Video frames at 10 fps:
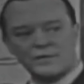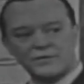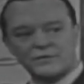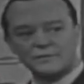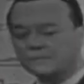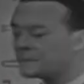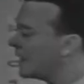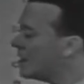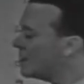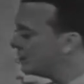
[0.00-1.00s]
with.
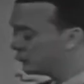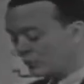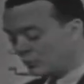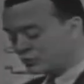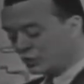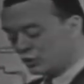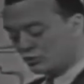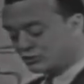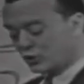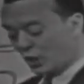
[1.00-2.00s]
This one was
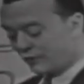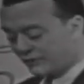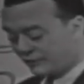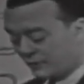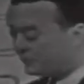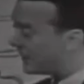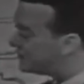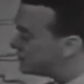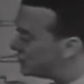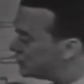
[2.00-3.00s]
used often for the
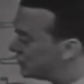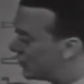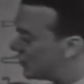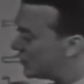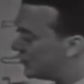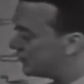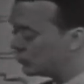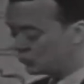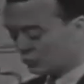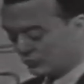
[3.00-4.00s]
preposition
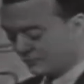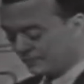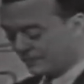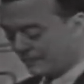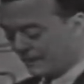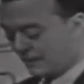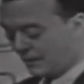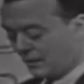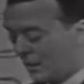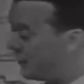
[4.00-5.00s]
through.
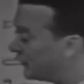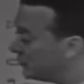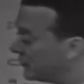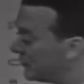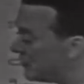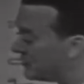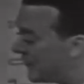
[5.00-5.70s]
This one for the